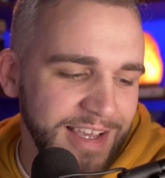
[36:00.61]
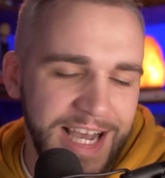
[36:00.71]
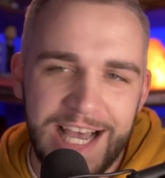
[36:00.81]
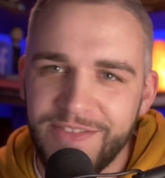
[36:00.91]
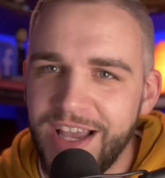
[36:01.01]

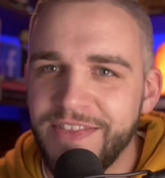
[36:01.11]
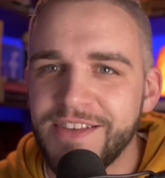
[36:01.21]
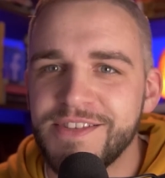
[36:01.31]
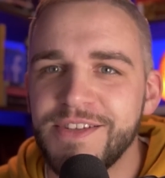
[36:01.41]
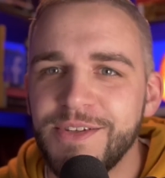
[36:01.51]
I've got
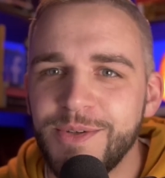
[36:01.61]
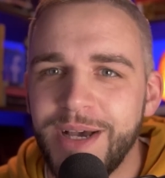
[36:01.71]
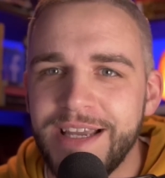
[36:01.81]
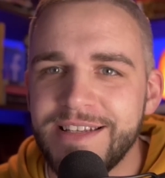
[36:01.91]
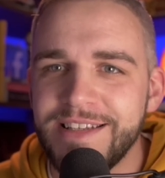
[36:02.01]
this new
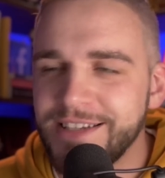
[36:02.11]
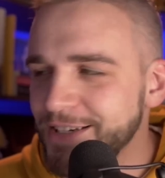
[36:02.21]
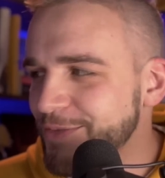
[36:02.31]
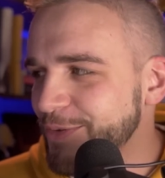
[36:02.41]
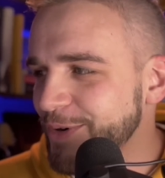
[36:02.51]

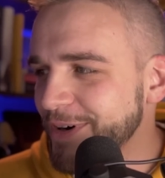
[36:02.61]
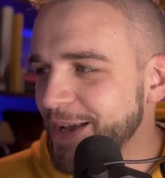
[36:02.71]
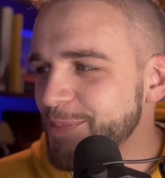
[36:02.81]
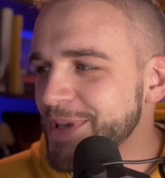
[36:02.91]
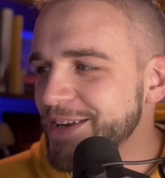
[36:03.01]
idea for a
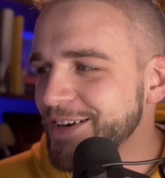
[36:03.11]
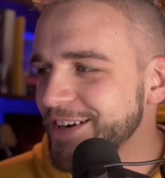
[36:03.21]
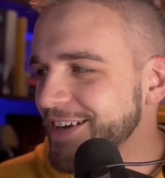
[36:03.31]
beer,"